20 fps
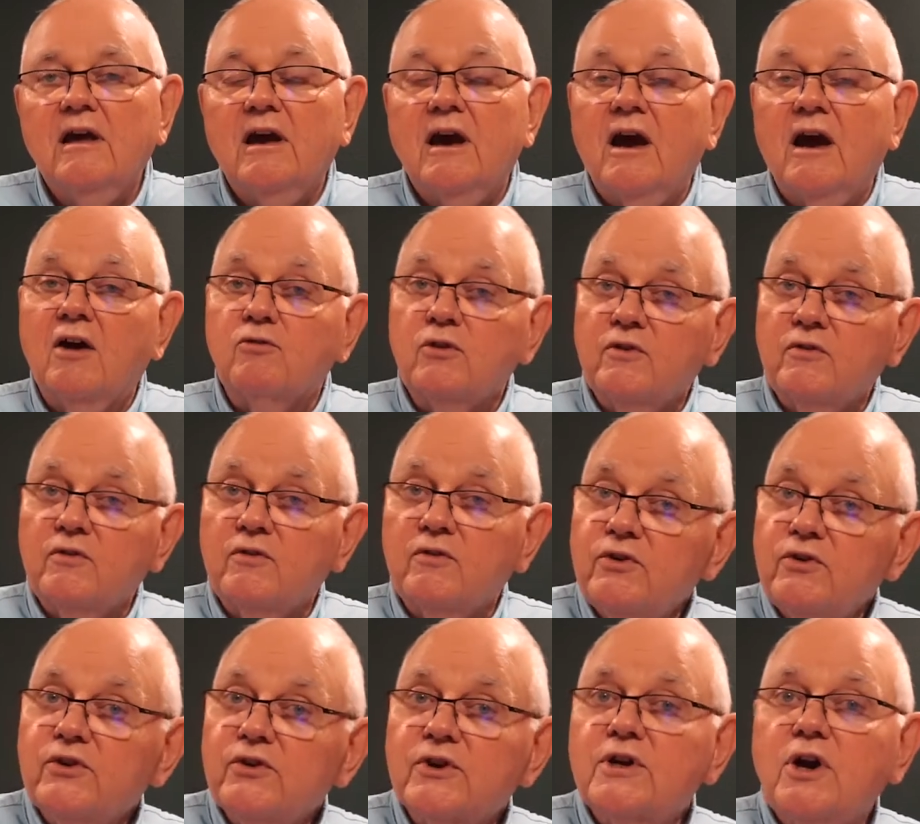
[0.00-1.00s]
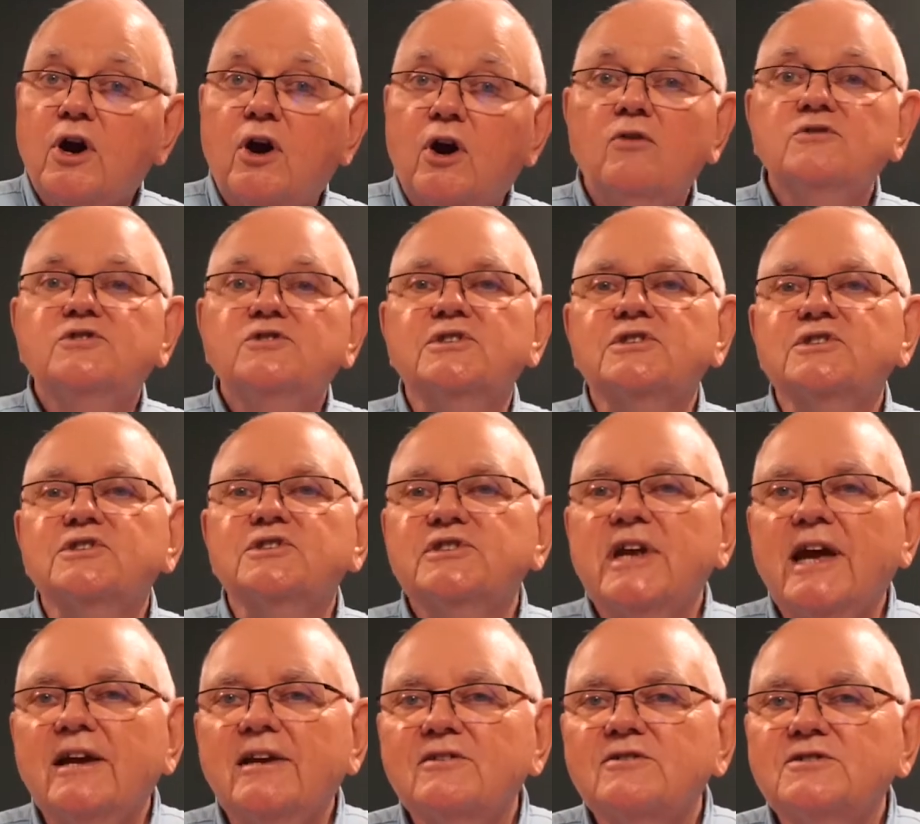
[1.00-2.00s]
Review your codes and
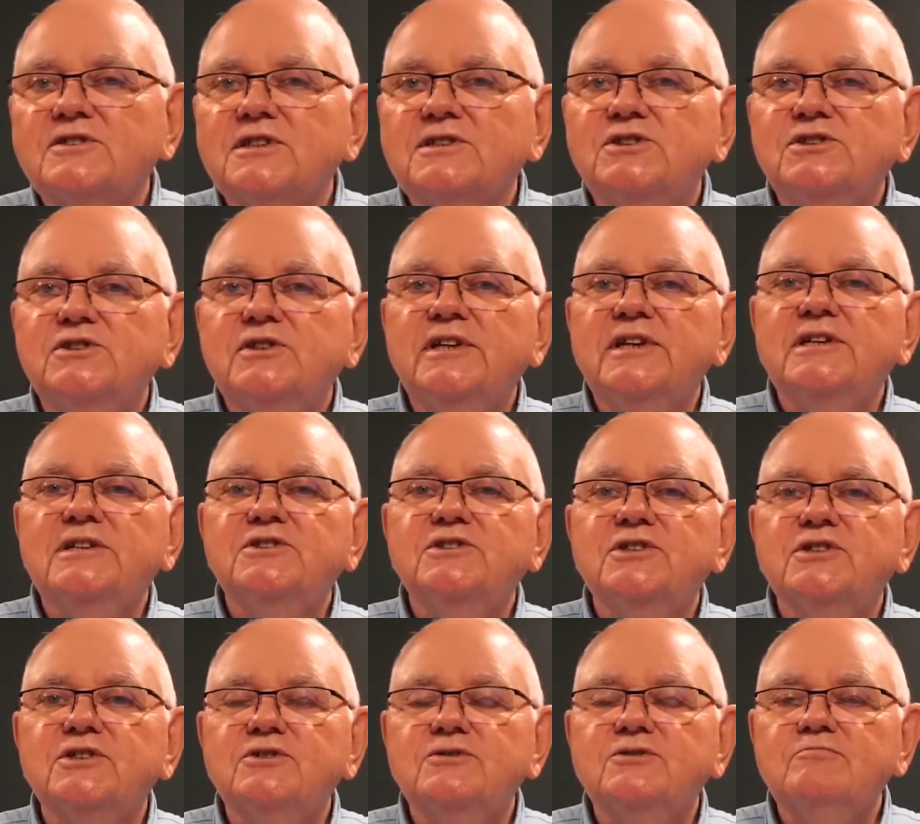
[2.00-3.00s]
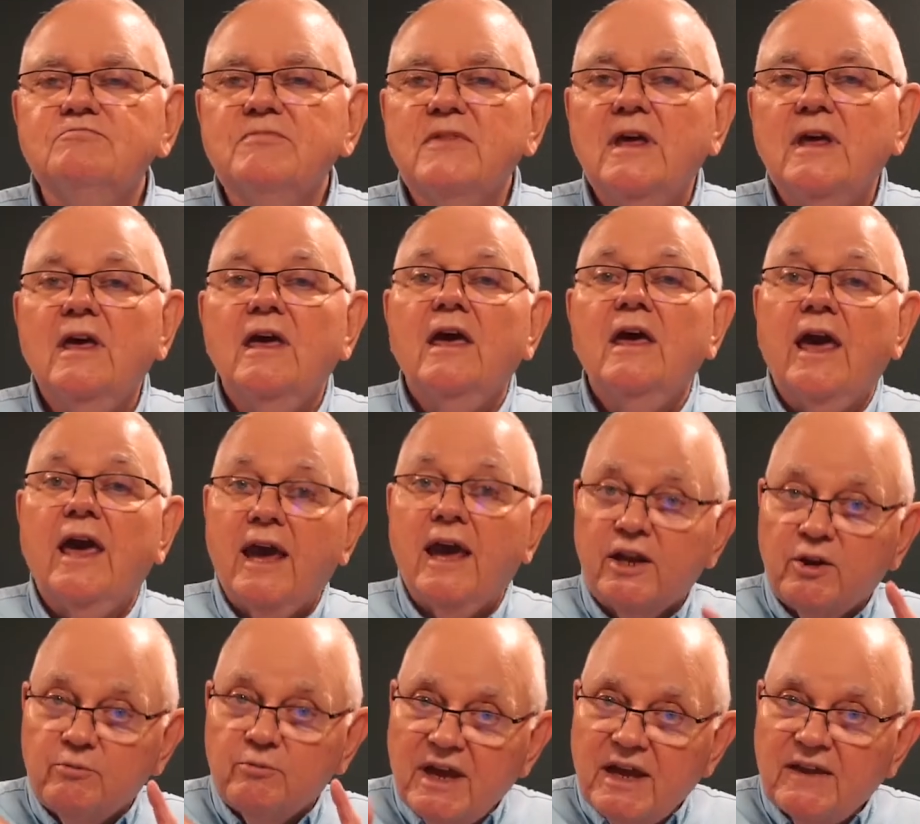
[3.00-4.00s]
standards as you need to. And
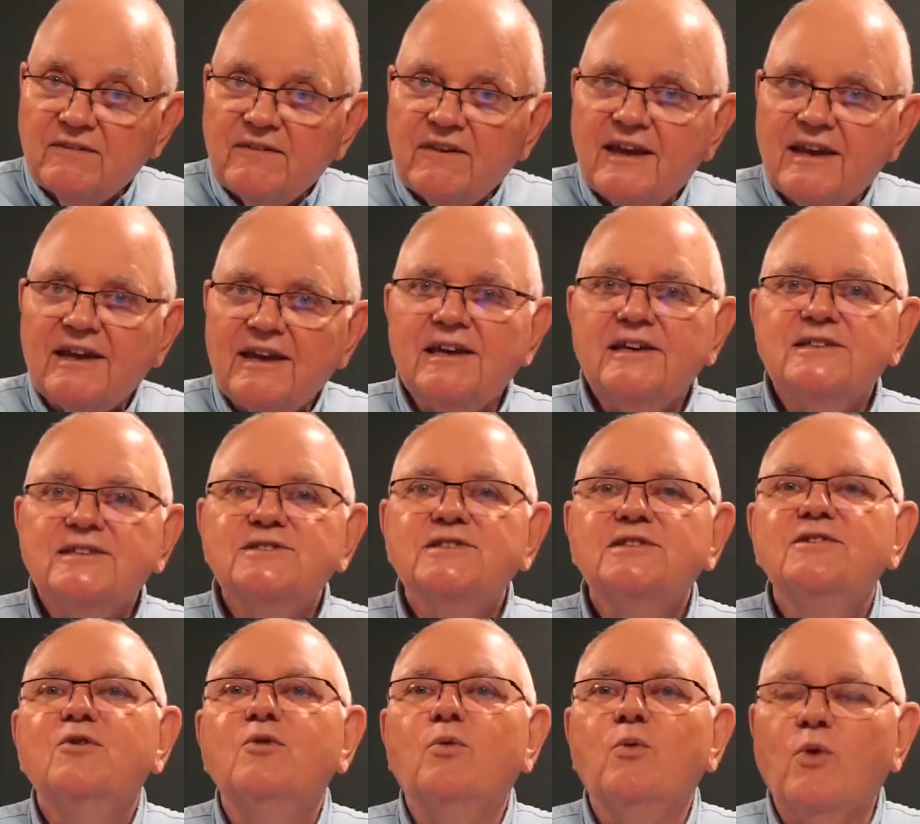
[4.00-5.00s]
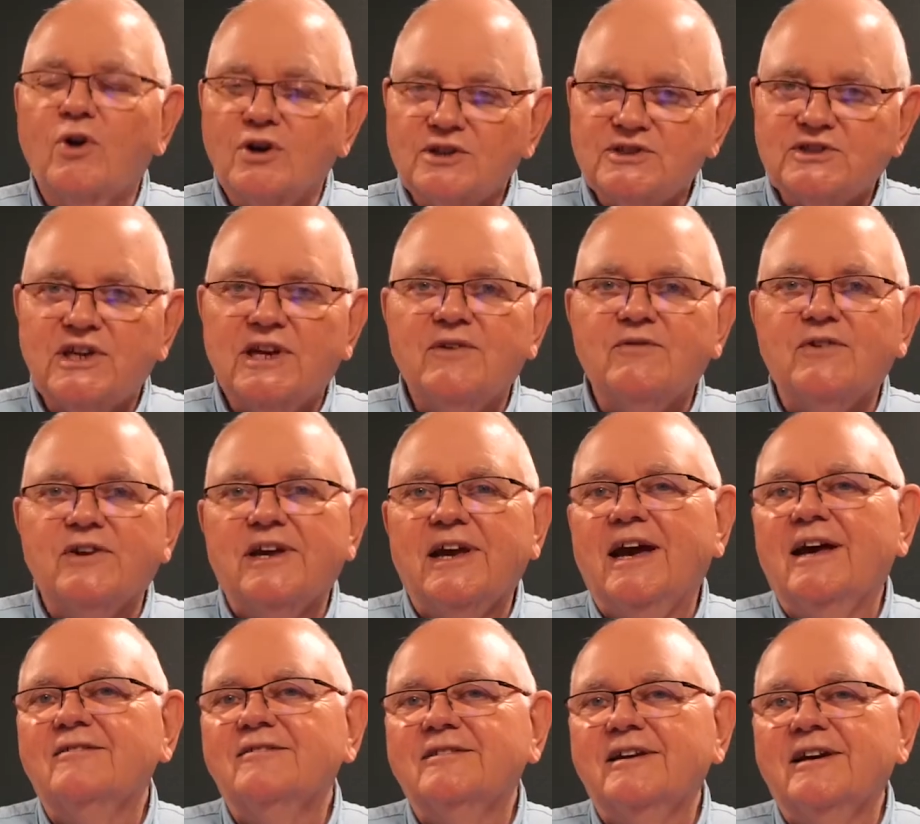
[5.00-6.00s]
the main thing is, work safely
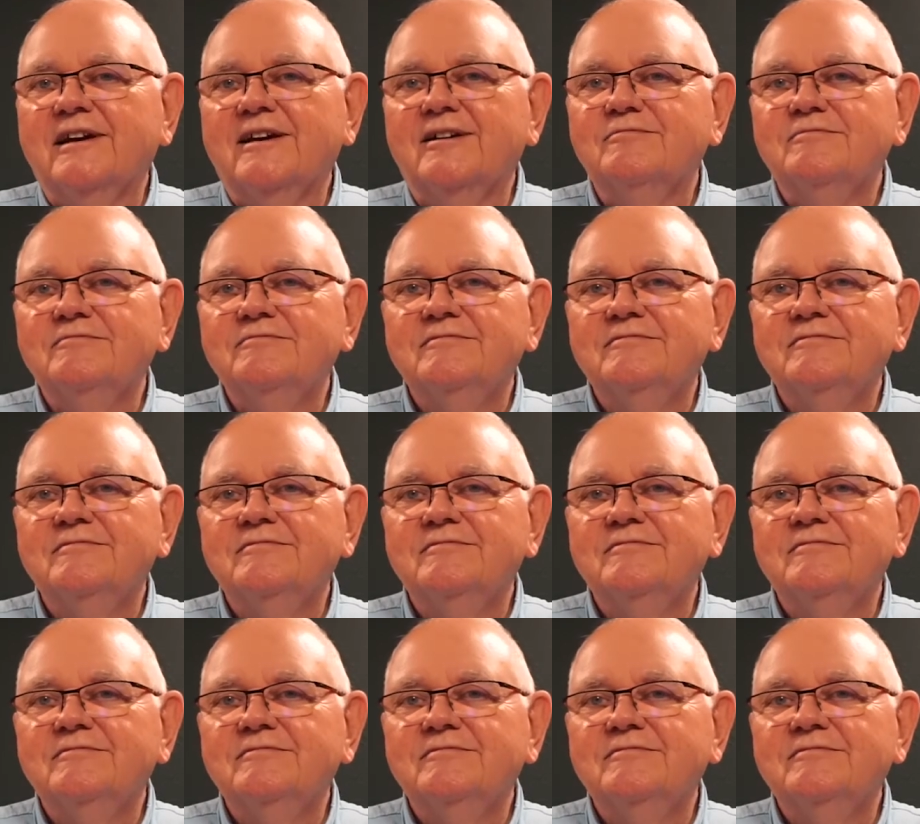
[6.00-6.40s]
out there.